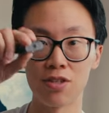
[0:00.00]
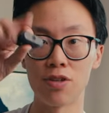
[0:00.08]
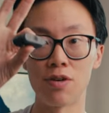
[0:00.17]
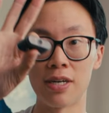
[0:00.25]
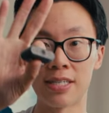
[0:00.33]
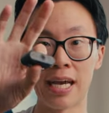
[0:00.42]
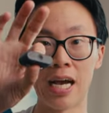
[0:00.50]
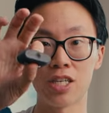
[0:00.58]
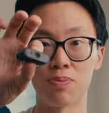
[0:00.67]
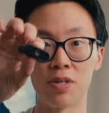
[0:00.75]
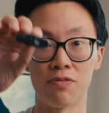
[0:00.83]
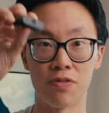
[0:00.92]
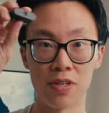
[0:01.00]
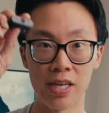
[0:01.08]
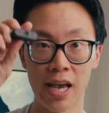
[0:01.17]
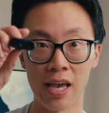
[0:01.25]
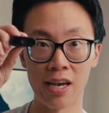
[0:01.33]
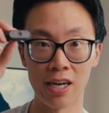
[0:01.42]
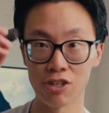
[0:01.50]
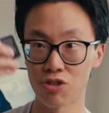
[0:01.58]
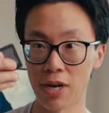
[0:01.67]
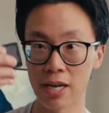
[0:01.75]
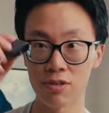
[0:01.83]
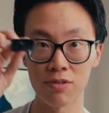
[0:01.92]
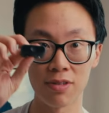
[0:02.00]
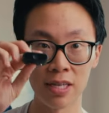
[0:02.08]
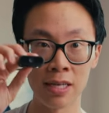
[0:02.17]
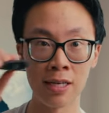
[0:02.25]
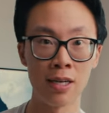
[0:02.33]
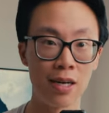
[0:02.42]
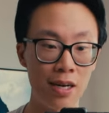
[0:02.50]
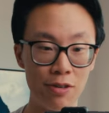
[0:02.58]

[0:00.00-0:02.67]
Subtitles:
little attachment for the AI tracker thing.